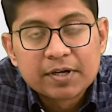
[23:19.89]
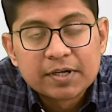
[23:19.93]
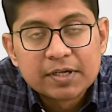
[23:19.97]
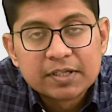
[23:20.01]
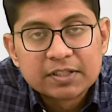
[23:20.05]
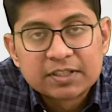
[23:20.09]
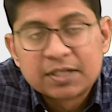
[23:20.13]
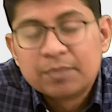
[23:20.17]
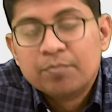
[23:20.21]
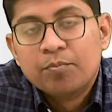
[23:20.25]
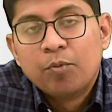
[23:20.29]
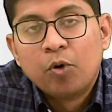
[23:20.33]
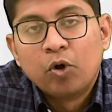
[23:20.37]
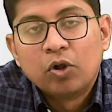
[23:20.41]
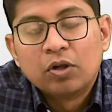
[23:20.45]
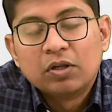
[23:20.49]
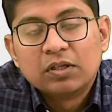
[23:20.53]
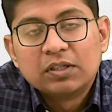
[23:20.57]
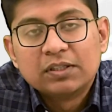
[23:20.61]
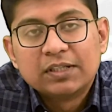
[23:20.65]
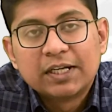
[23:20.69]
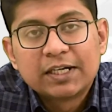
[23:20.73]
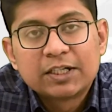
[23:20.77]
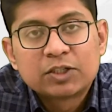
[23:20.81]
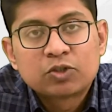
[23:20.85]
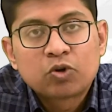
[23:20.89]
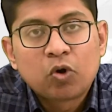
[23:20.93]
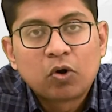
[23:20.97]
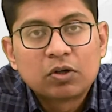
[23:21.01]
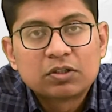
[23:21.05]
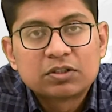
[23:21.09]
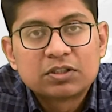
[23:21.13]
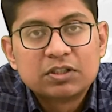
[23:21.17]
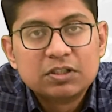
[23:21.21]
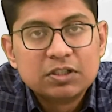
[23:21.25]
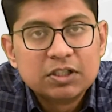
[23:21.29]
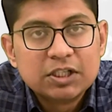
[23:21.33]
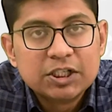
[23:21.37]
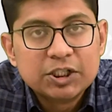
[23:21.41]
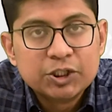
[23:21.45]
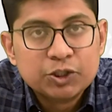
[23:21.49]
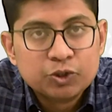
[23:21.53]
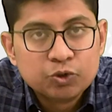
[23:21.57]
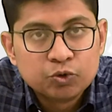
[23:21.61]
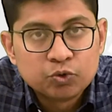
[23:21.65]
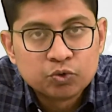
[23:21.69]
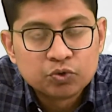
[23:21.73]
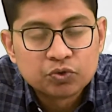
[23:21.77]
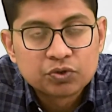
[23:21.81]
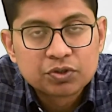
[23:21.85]
symbol that is constantly
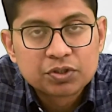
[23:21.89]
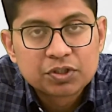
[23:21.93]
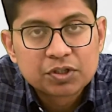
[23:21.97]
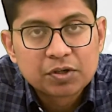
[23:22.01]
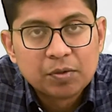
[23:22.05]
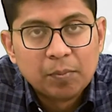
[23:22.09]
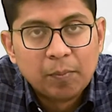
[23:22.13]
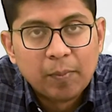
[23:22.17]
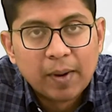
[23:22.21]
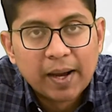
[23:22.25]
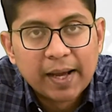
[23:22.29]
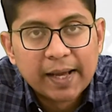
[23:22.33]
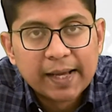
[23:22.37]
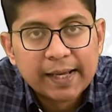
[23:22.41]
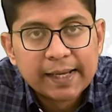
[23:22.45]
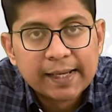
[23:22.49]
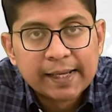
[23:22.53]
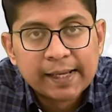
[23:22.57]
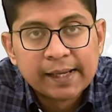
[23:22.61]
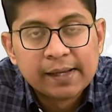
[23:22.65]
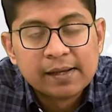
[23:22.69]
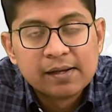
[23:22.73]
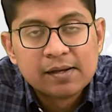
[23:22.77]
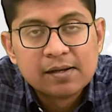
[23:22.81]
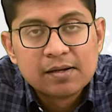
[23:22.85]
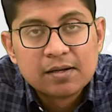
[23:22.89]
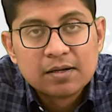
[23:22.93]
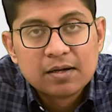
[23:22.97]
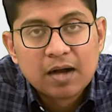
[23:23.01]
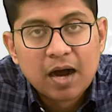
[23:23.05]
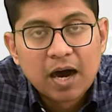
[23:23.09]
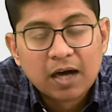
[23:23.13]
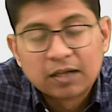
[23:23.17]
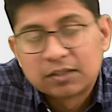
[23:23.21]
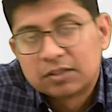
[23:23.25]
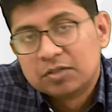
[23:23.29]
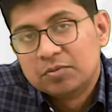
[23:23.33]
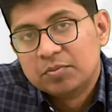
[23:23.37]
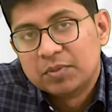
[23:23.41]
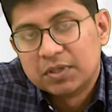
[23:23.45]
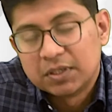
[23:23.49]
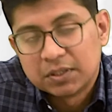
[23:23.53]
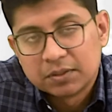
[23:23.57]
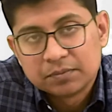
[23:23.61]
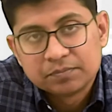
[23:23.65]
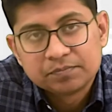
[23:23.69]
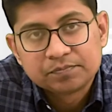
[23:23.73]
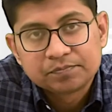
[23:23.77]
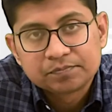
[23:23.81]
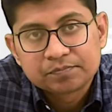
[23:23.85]
used by Arthur
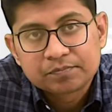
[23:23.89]
Miller.